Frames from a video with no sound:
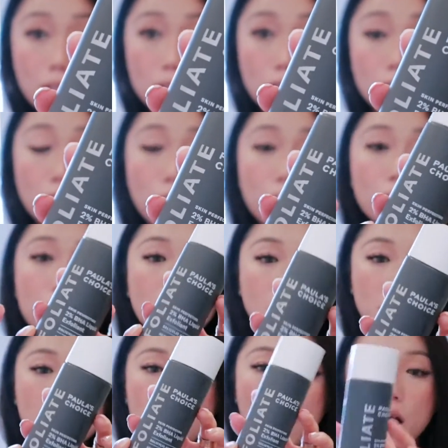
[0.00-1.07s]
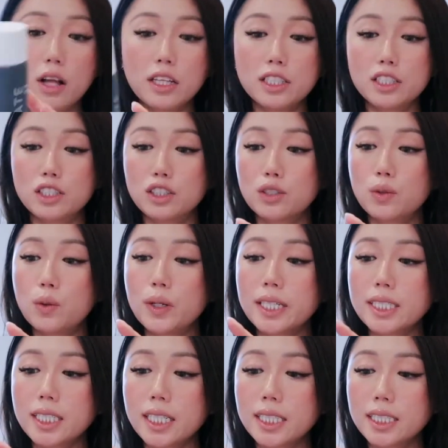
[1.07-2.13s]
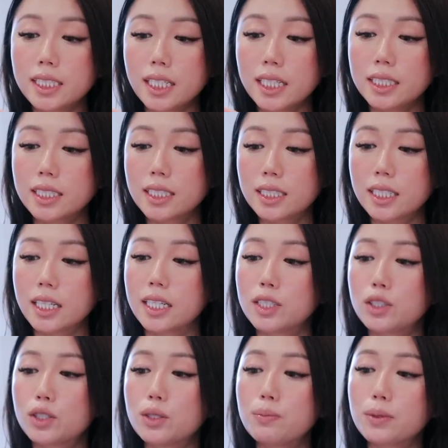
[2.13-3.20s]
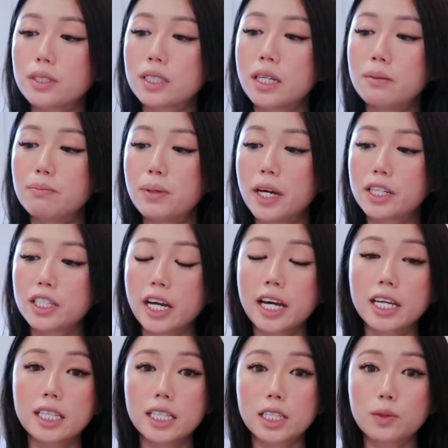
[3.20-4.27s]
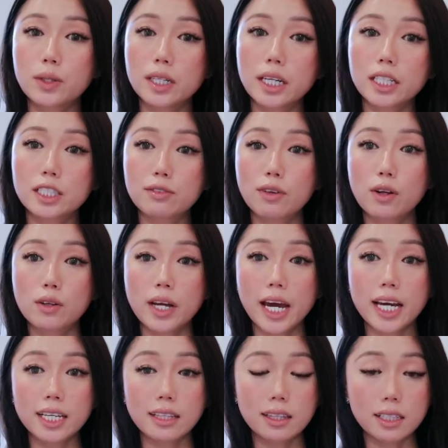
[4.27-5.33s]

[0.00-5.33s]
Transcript: So this Paula's Choice is the 2% BHA liquid exfoliate.